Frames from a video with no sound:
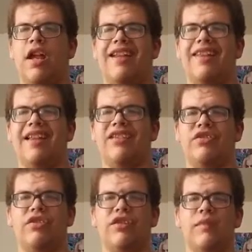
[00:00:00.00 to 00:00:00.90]
That
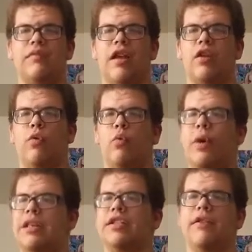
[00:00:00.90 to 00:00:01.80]
just seems like a
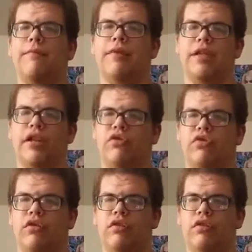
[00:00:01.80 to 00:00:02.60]
waste of potential.